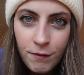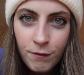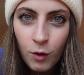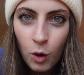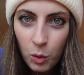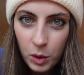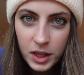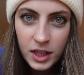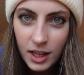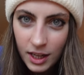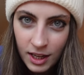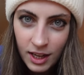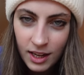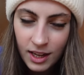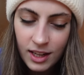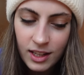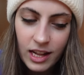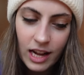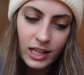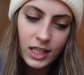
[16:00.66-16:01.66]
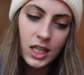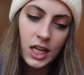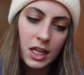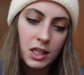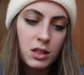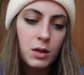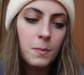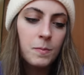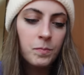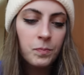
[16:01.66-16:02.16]
forward thinking in that
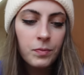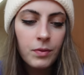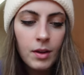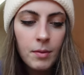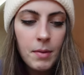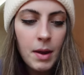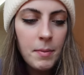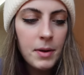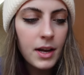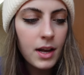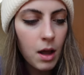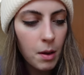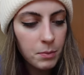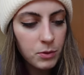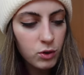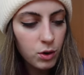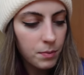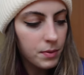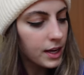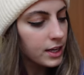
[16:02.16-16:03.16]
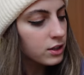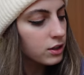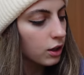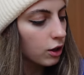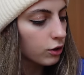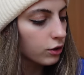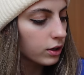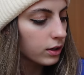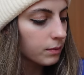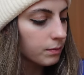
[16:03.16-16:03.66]
sense. Maybe it comes from their
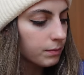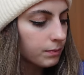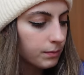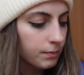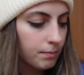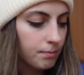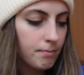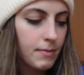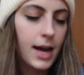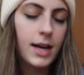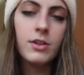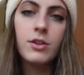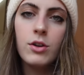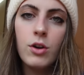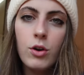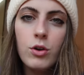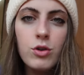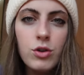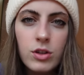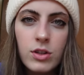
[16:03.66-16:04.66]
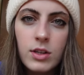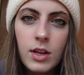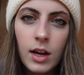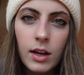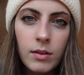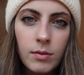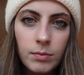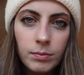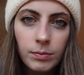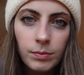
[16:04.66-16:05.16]
slogan, Mountain Ocean Sun.